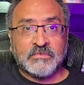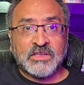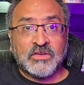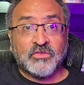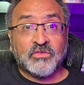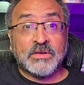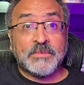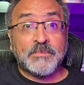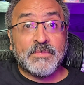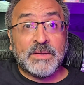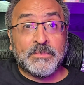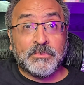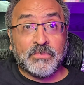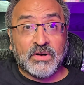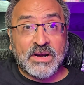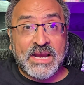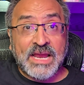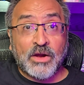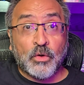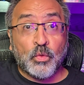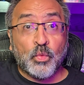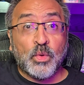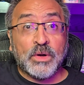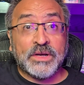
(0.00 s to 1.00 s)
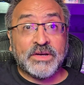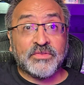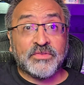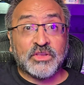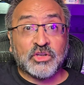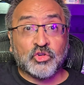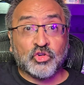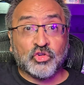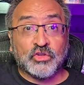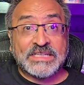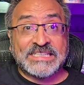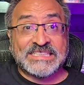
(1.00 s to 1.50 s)
Remember how one of the
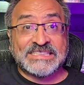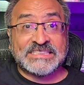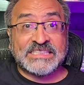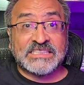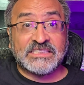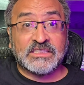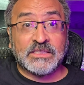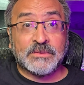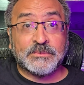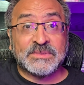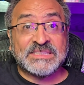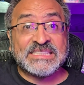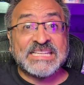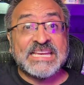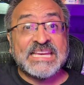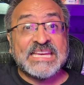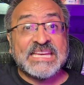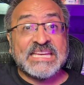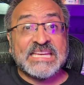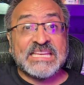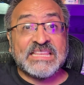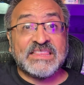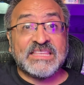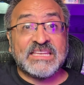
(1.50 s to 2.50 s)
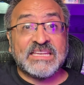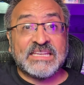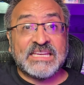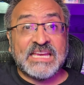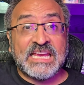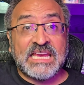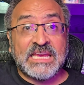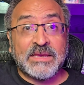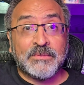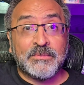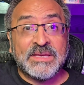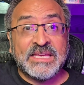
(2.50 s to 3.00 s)
criticisms in the
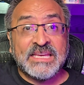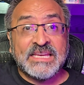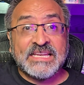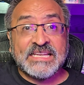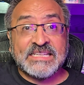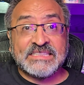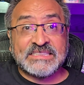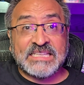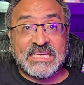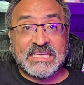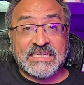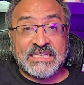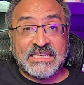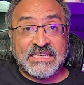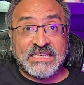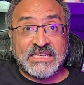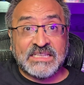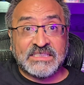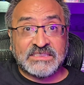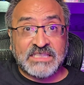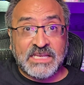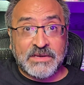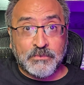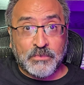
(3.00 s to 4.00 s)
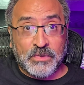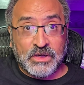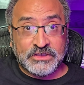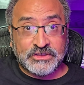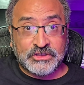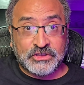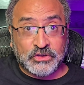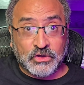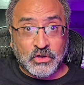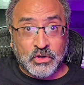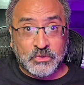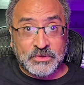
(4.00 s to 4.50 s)
game is that it is a
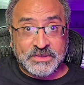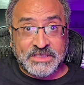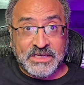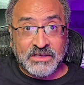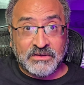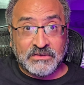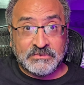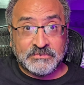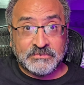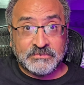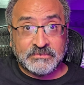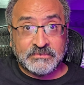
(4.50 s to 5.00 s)
monster hotel?